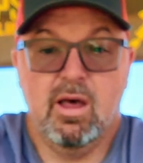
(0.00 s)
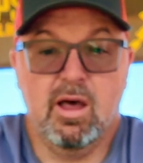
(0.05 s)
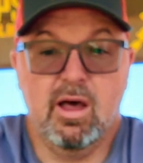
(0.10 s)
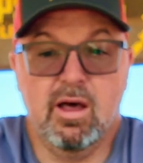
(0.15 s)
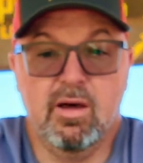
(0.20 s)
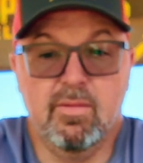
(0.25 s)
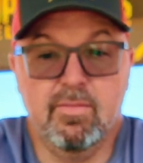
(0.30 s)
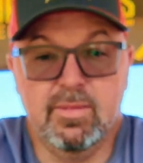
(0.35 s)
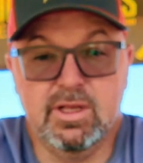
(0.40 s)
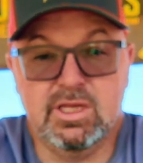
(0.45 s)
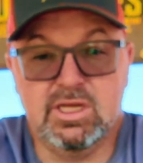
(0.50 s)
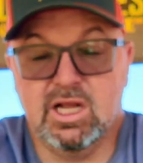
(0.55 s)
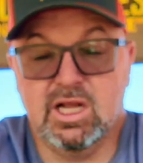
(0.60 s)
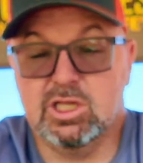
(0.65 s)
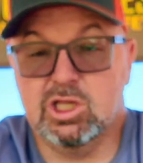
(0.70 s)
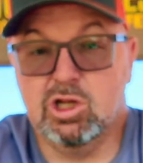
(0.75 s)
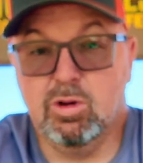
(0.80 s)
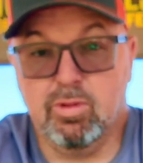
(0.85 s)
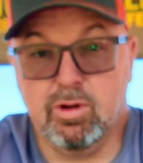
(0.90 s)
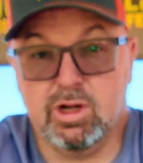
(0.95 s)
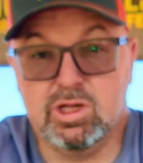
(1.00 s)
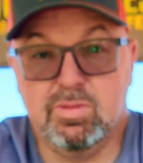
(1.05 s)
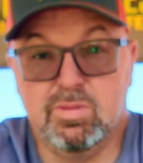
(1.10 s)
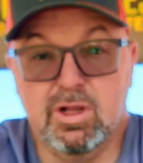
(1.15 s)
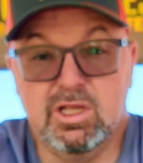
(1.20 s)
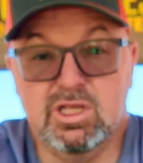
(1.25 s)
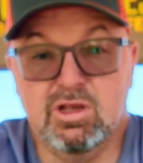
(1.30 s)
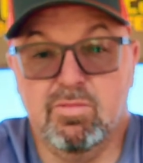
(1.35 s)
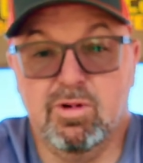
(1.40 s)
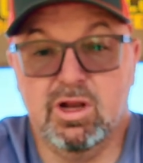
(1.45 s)
It's not super
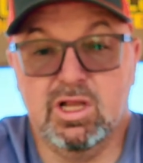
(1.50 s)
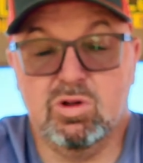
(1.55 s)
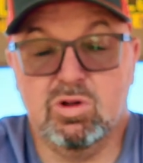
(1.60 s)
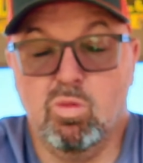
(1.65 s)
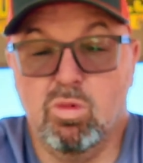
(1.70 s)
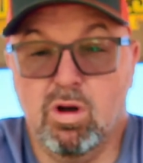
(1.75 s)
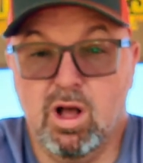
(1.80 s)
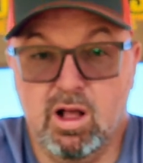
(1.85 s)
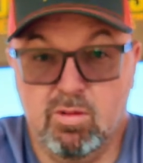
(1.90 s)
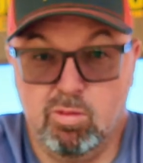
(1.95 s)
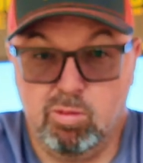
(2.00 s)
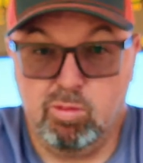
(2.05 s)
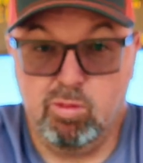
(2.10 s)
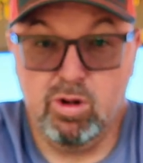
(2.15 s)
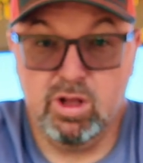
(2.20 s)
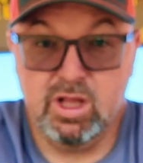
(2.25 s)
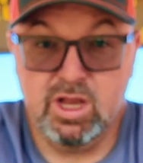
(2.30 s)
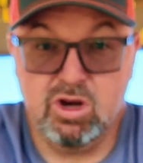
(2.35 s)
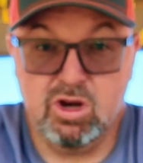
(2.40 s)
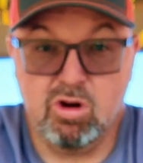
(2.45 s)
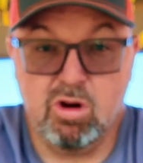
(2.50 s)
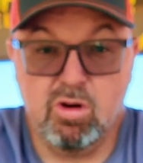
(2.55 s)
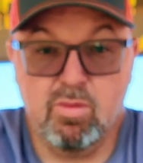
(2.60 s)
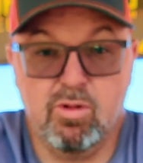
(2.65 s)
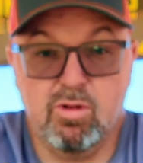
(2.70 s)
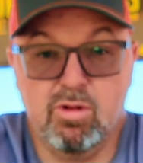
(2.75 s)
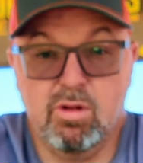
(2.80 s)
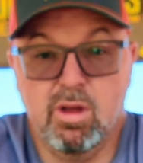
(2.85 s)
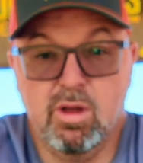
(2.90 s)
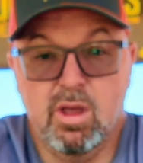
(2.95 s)
expensive, but it's really
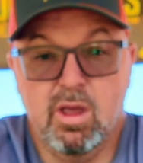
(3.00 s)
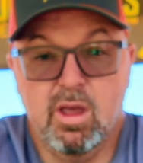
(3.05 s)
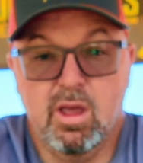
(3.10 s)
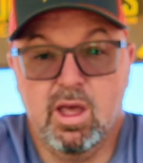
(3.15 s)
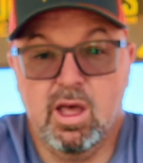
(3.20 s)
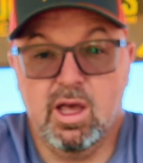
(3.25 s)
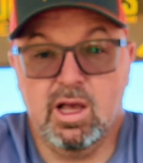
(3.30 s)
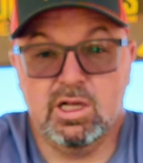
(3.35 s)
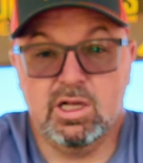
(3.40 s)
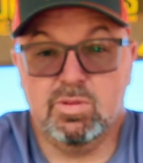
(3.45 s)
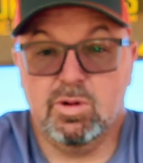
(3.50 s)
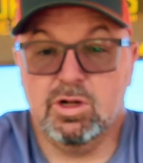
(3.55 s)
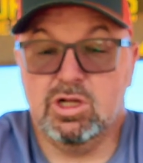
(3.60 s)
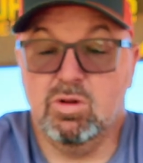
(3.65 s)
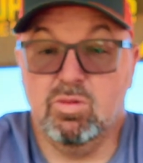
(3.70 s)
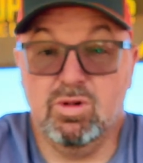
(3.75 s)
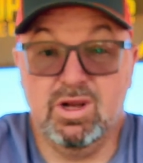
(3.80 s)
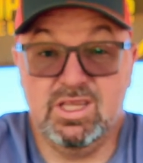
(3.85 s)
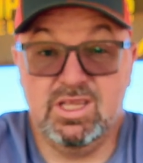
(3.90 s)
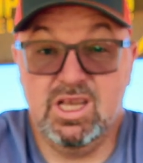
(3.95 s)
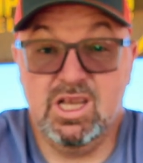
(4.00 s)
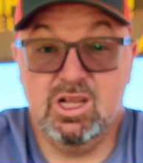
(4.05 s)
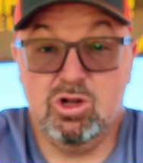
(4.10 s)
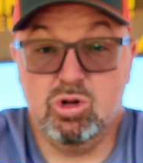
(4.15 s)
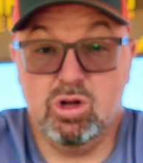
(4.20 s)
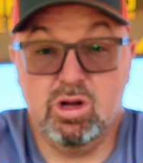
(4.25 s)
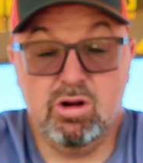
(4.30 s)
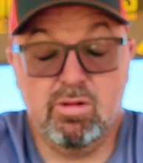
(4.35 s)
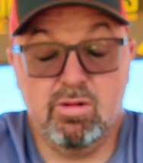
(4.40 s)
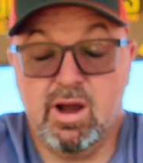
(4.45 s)
durable, especially when it's heat
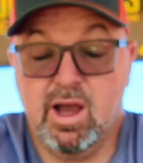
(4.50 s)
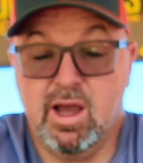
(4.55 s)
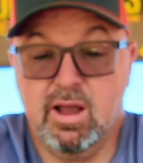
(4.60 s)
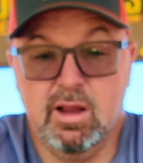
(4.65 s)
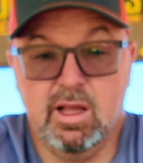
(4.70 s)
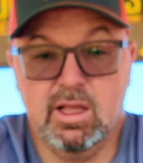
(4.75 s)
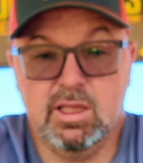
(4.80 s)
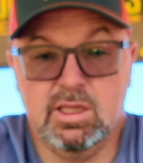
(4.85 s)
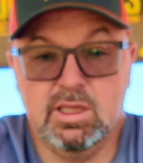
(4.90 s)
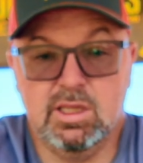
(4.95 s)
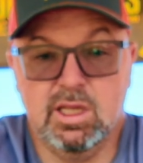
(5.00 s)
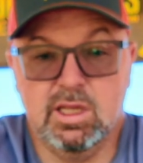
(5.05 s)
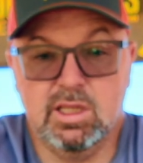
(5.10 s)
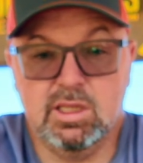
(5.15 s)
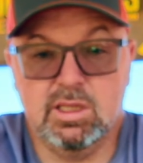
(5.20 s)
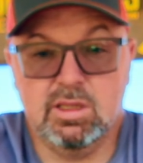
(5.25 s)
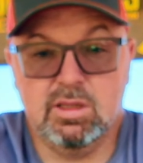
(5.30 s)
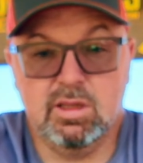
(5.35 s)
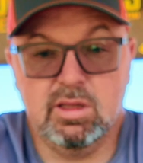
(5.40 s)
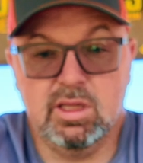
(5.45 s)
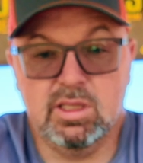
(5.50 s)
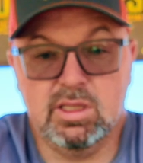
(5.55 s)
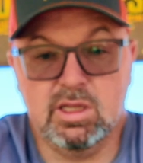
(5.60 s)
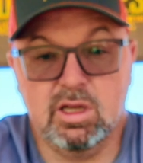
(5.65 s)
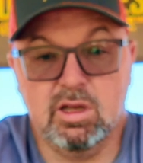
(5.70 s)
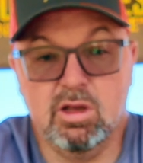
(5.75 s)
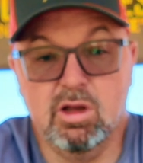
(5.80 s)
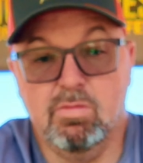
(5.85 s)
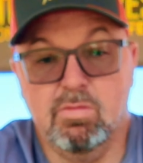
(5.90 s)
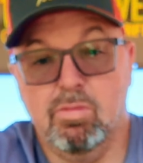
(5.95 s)
treated right. It's a
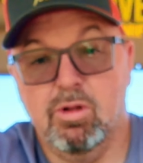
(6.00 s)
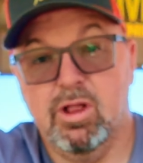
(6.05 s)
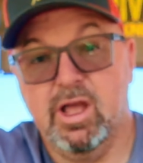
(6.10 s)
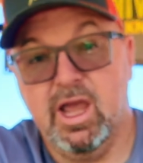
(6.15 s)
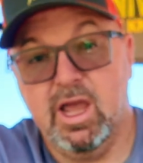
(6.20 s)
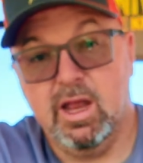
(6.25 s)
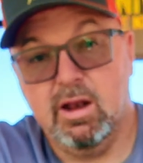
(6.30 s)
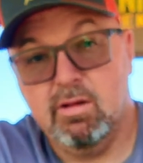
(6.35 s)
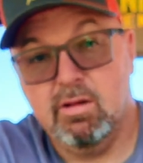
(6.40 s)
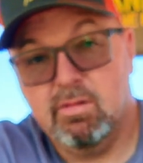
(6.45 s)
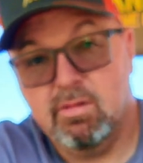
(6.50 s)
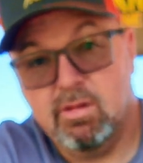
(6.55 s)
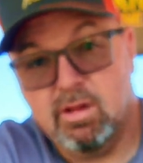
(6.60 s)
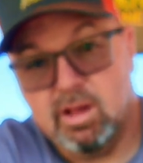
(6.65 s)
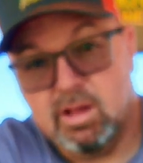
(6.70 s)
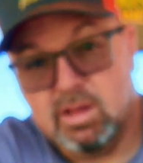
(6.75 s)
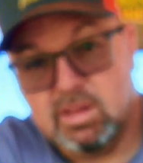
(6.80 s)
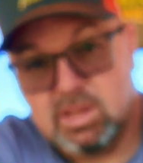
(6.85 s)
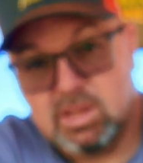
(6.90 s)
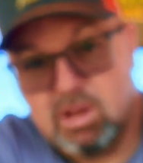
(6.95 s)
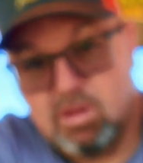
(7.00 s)
good blade. It's